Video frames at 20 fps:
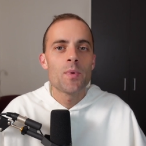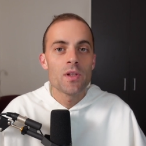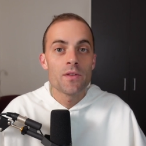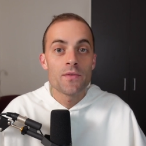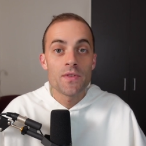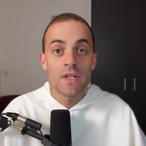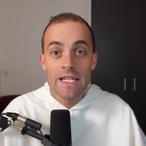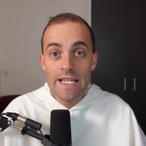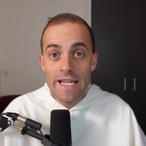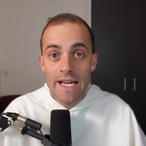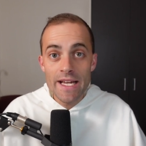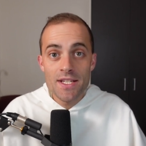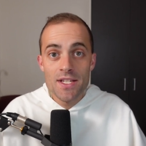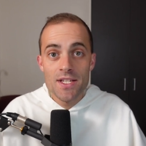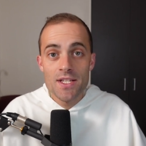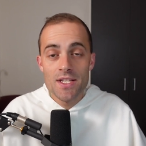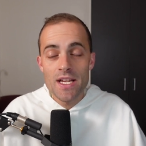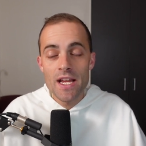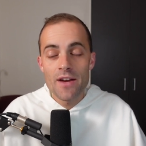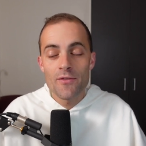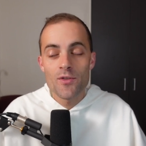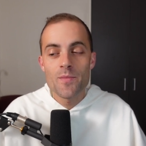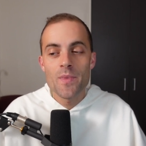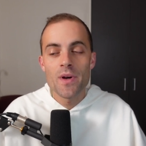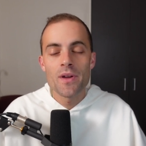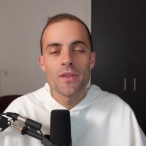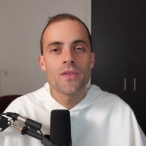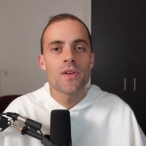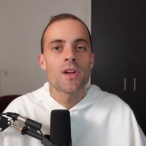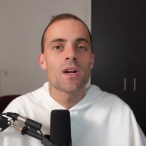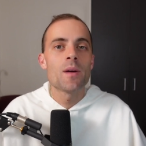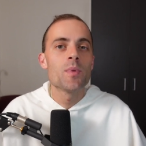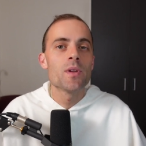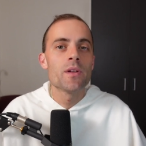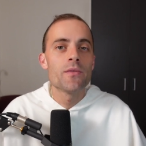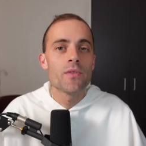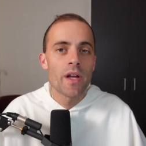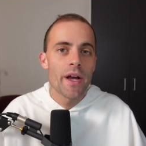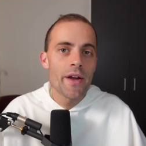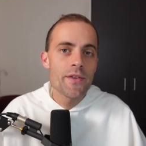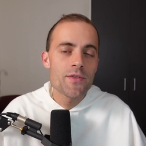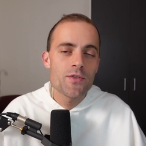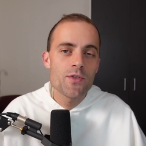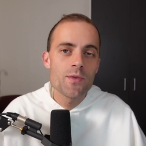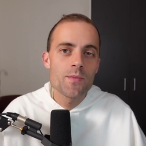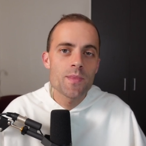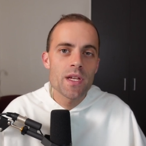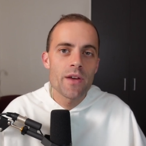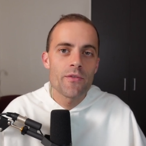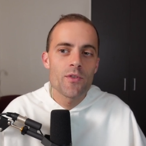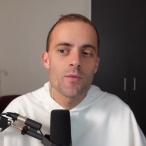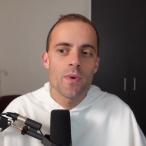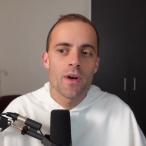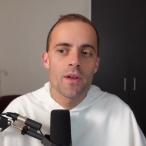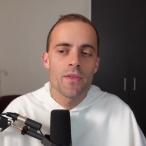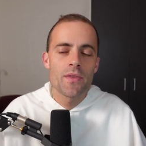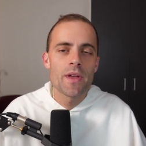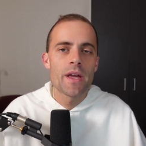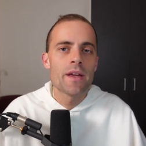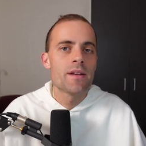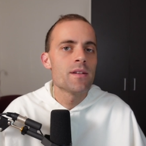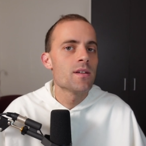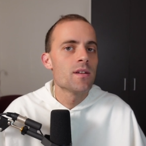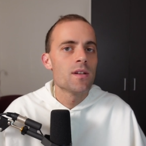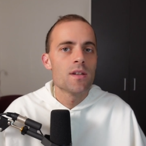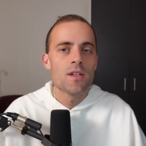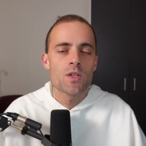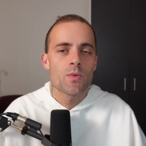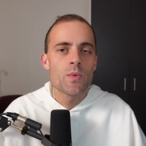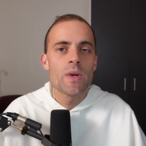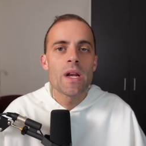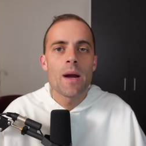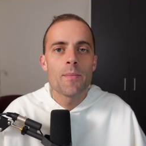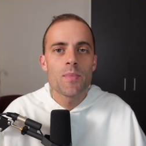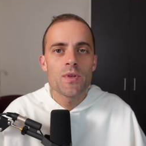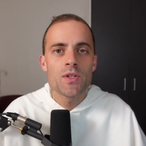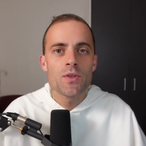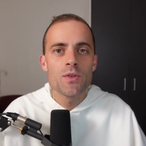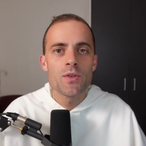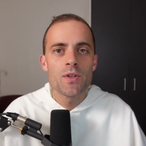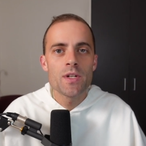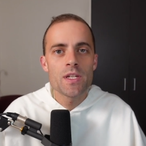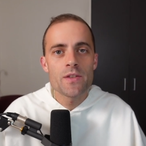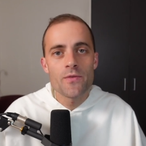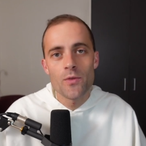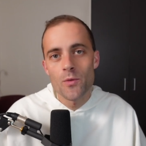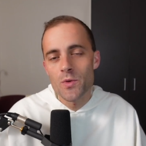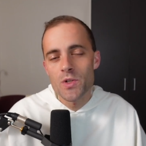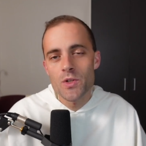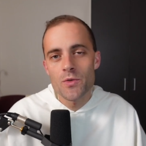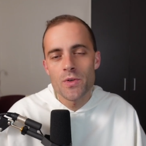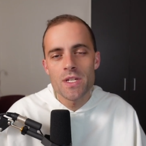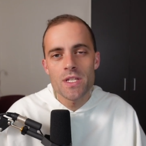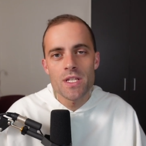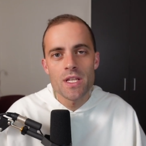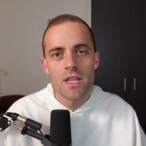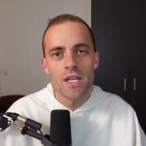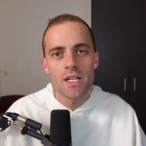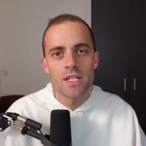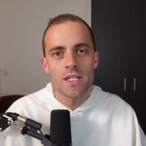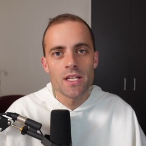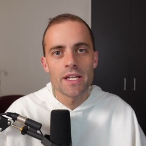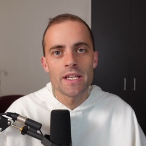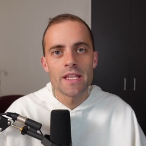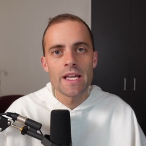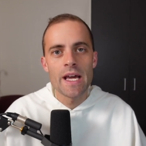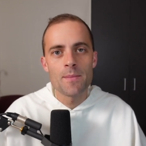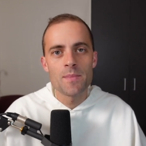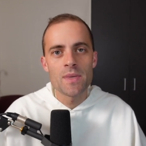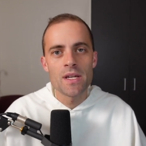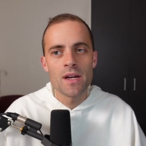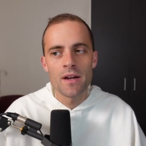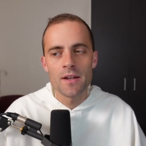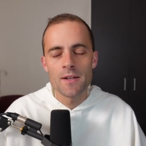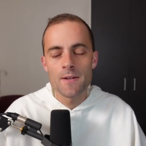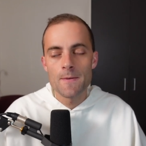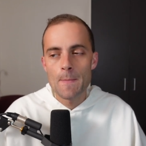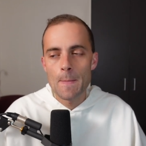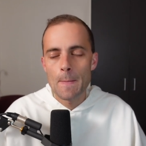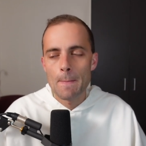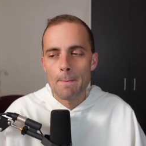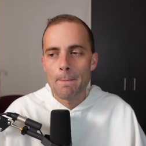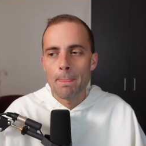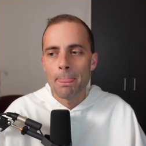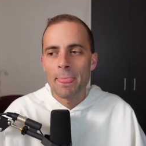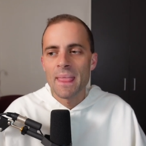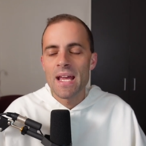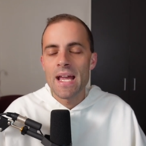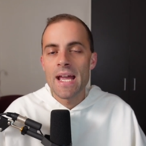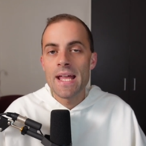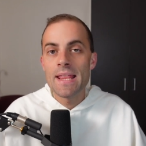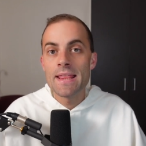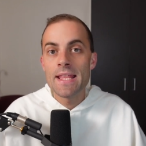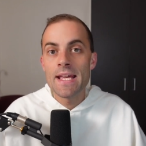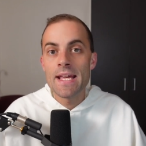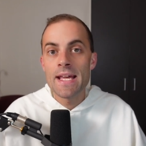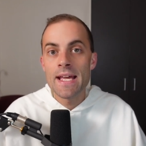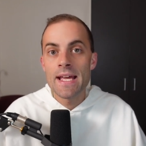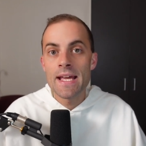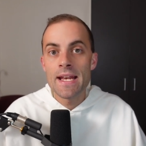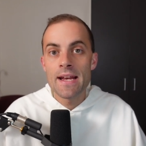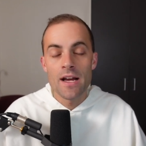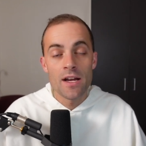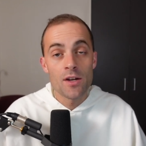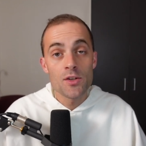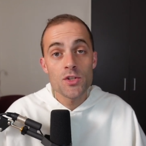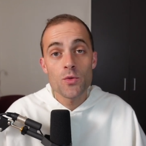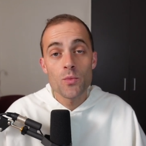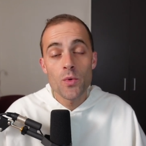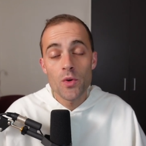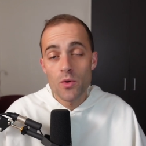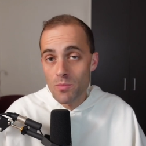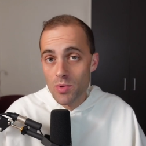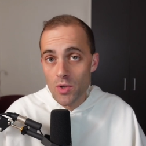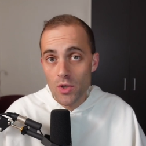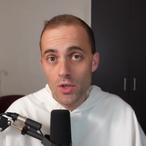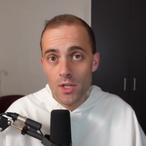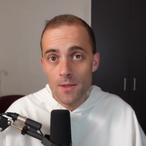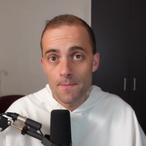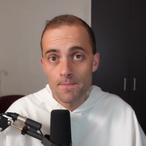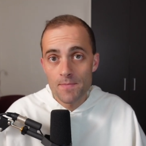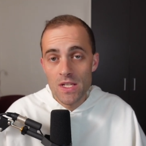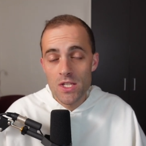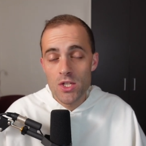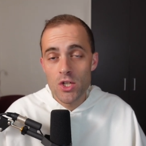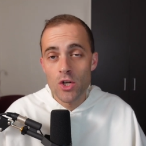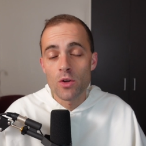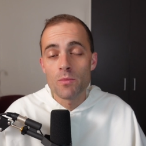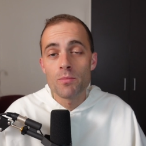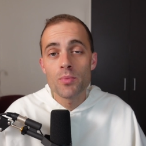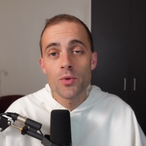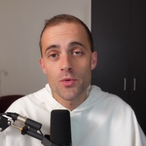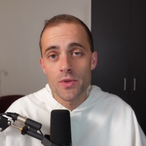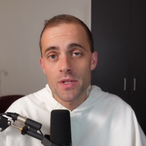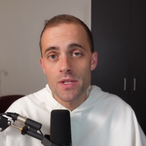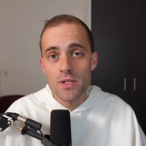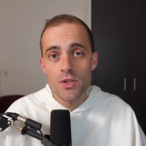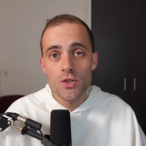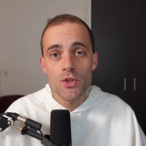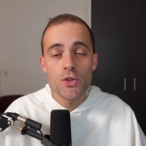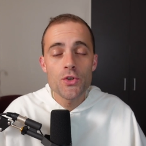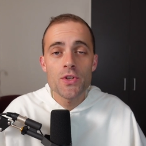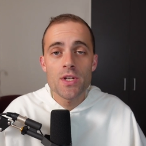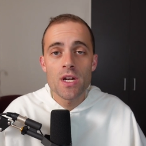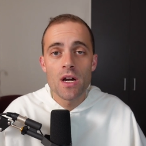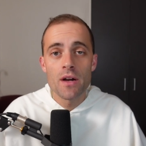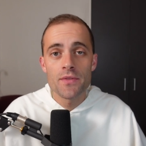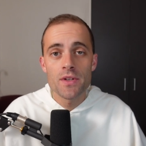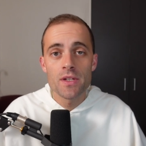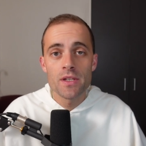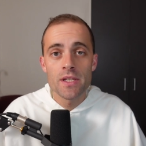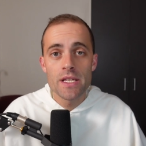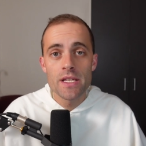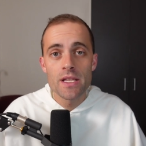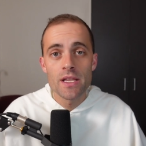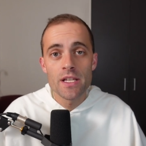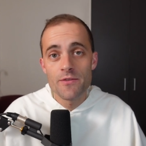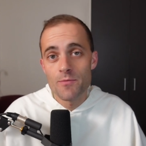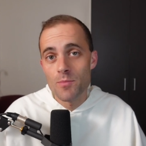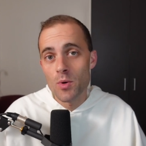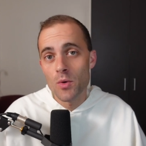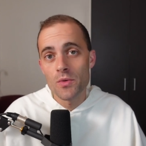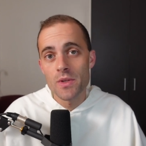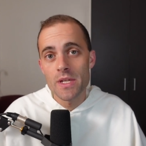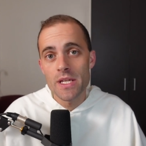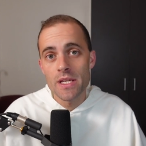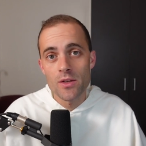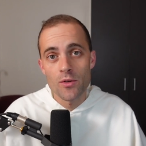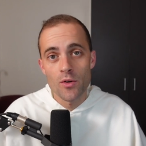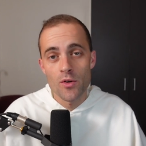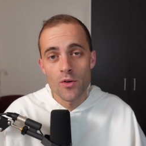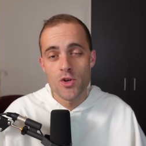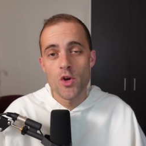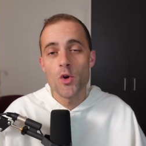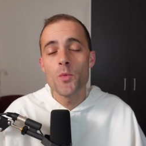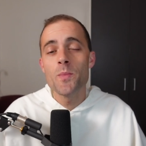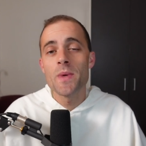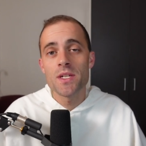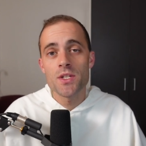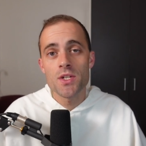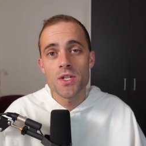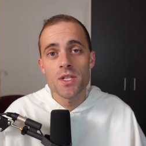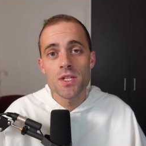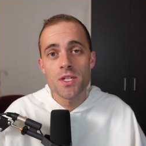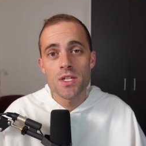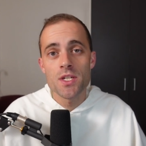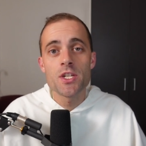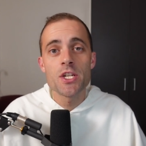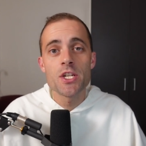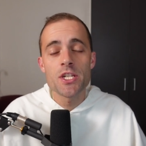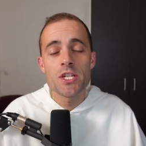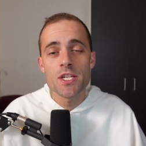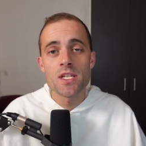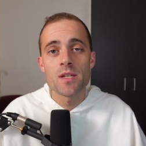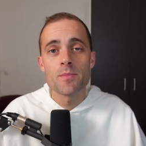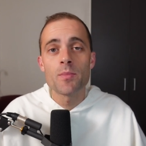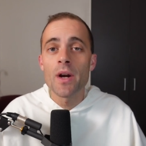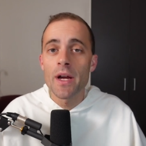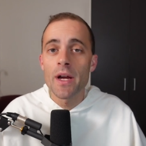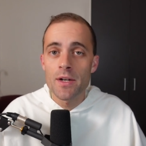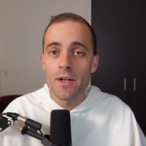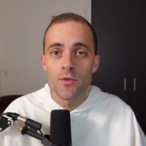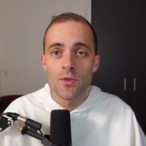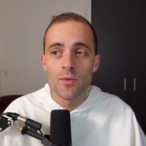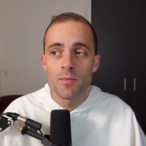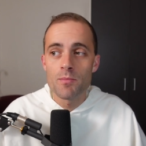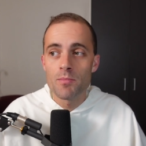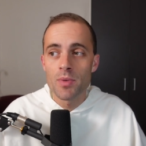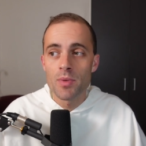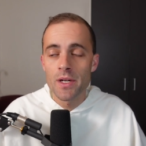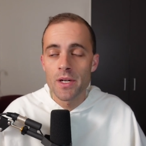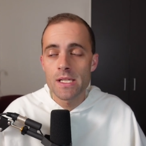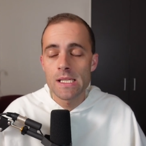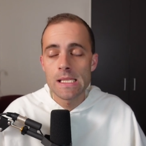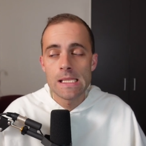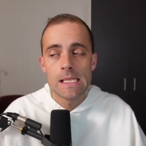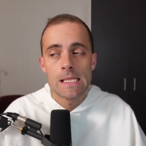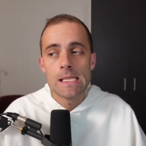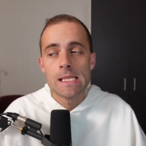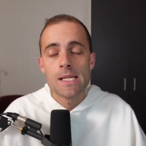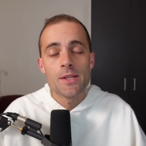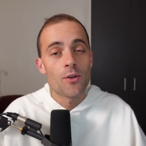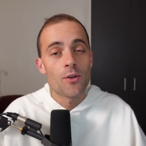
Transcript: A couple of guests every month, a couple of live streams every month, and sweet opportunities for retreats and things like that beyond. And then I also wrote a book. It's called Prudence Choose Confidently, Live Boldly. There are no mentions to Jesus the Bridegroom, but